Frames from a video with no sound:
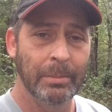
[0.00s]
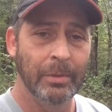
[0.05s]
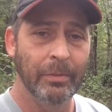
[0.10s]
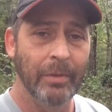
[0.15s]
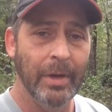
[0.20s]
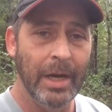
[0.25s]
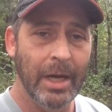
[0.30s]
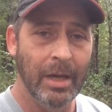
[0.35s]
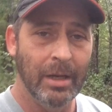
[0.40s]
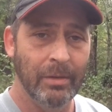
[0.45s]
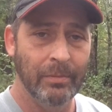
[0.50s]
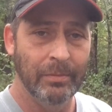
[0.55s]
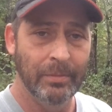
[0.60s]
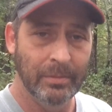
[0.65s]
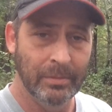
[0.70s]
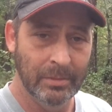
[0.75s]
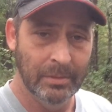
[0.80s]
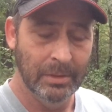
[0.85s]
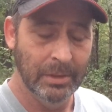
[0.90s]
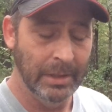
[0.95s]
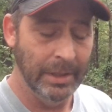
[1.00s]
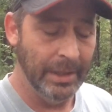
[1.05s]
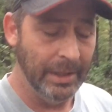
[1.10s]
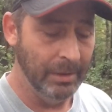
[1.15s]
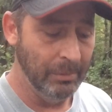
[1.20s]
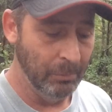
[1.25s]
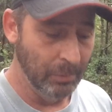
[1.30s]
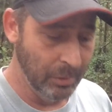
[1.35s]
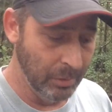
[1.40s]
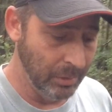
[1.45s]
up the valve,
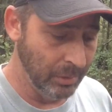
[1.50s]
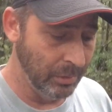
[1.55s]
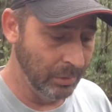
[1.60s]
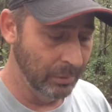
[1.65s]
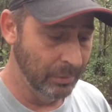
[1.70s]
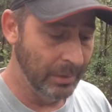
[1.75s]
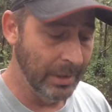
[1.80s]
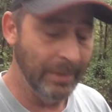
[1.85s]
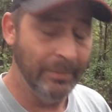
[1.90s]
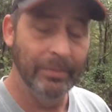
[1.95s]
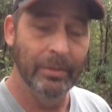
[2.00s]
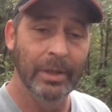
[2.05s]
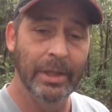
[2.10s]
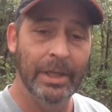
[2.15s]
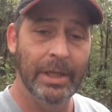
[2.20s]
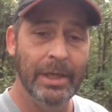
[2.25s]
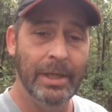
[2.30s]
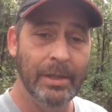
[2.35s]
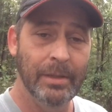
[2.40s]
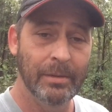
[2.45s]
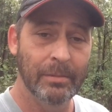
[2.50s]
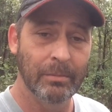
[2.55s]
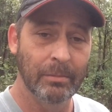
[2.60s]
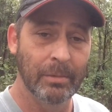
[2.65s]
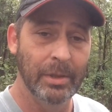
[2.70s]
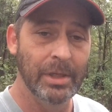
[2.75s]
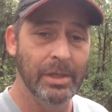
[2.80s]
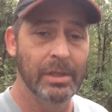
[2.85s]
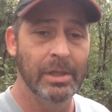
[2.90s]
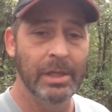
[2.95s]
it will definitely
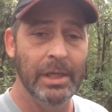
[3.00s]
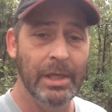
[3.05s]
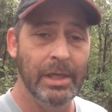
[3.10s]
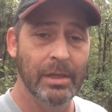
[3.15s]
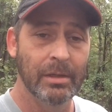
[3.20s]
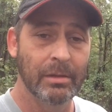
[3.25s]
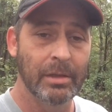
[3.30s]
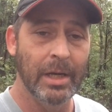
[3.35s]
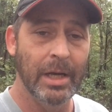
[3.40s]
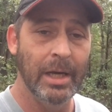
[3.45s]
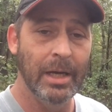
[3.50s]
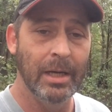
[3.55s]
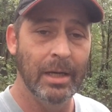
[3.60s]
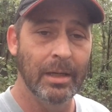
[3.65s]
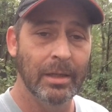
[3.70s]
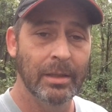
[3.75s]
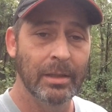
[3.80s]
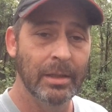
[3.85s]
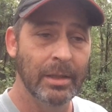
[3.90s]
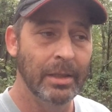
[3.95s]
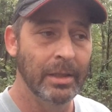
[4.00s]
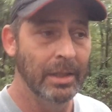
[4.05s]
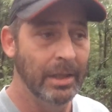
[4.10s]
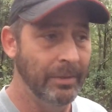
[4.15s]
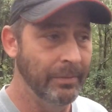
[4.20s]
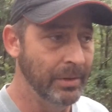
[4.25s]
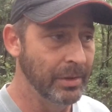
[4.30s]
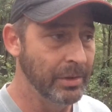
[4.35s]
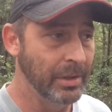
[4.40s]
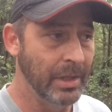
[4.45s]
reseat your tire.
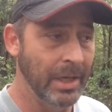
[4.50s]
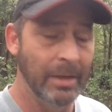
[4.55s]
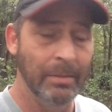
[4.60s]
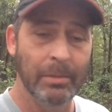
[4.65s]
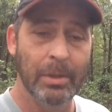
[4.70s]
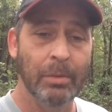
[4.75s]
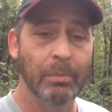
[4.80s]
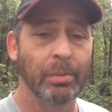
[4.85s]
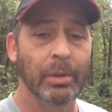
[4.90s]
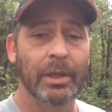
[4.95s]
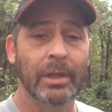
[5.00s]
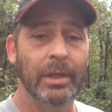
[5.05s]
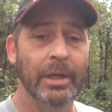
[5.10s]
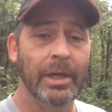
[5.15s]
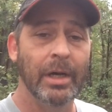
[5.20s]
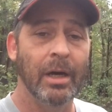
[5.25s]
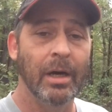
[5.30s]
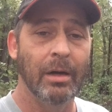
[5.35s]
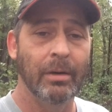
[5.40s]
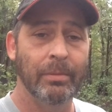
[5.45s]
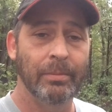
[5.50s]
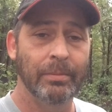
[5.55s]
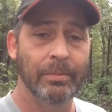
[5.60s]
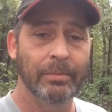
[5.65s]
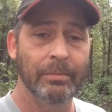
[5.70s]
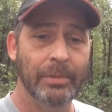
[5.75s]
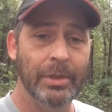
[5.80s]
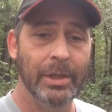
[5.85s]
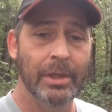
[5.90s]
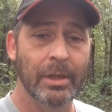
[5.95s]
If it's came completely off,
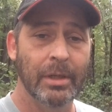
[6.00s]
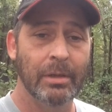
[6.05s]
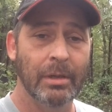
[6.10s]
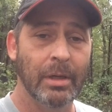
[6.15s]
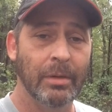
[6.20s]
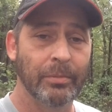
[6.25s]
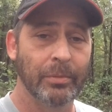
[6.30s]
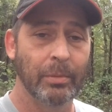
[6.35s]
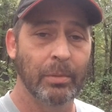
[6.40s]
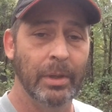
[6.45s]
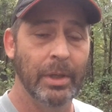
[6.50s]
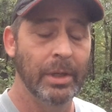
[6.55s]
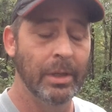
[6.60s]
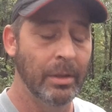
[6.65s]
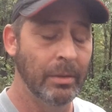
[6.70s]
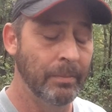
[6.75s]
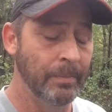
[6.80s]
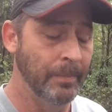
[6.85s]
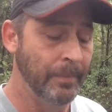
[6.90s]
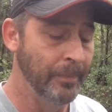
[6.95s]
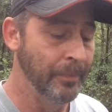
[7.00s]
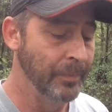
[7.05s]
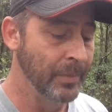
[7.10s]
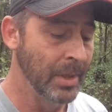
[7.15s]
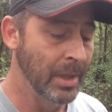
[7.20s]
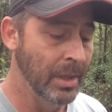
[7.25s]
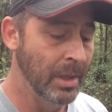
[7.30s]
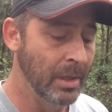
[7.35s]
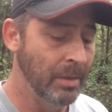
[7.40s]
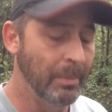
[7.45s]
off the rim,
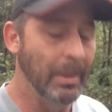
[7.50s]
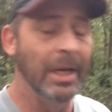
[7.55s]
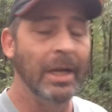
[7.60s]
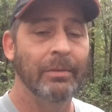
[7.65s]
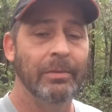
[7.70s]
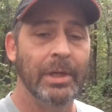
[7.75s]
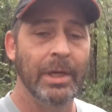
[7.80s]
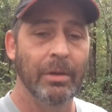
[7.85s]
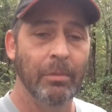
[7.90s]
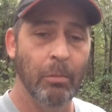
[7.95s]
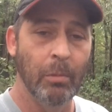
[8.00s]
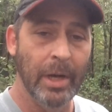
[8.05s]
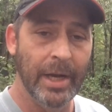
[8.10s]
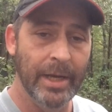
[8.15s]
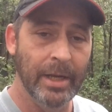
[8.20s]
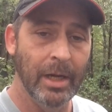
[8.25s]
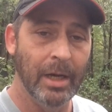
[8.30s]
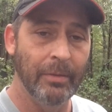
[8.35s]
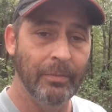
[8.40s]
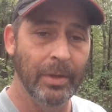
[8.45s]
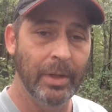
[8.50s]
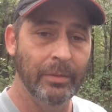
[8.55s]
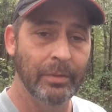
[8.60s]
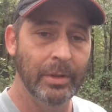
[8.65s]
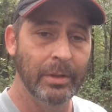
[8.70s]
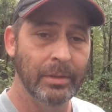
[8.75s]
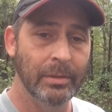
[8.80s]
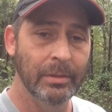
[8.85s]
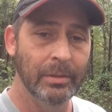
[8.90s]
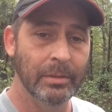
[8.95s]
you might have to get weight off of
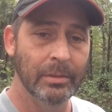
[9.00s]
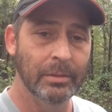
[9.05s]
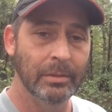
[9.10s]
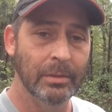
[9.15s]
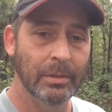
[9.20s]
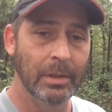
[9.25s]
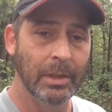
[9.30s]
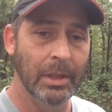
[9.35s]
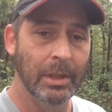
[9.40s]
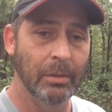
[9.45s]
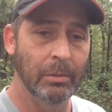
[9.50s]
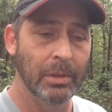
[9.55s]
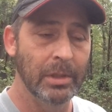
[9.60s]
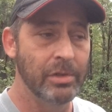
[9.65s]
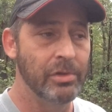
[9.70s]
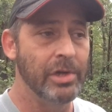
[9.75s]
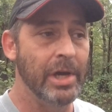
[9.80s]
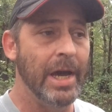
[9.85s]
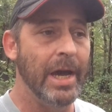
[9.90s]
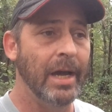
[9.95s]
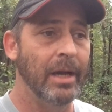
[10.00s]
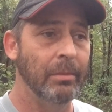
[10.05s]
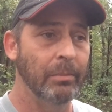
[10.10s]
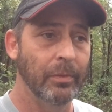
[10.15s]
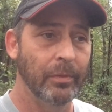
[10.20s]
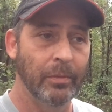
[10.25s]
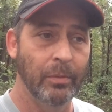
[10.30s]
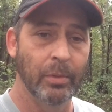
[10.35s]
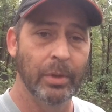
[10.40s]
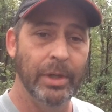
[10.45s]
it with a jack
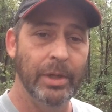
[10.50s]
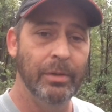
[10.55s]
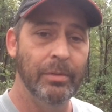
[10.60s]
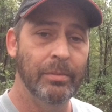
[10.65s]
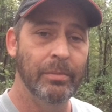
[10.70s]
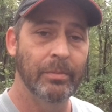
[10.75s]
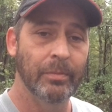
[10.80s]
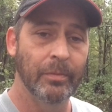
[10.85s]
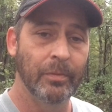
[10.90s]
before you